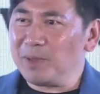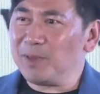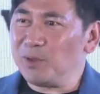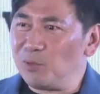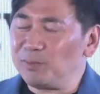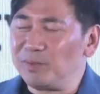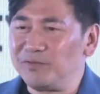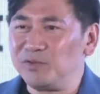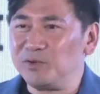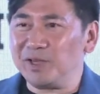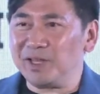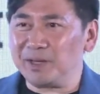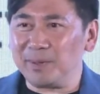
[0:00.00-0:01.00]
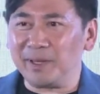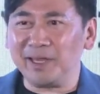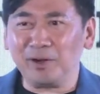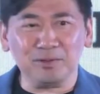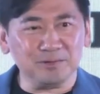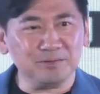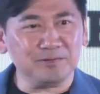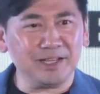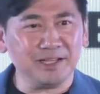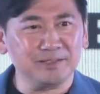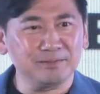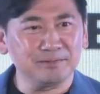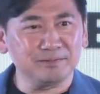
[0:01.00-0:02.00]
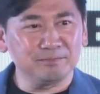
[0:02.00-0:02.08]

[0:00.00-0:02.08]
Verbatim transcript: Maybe 1 month you get a payout, right?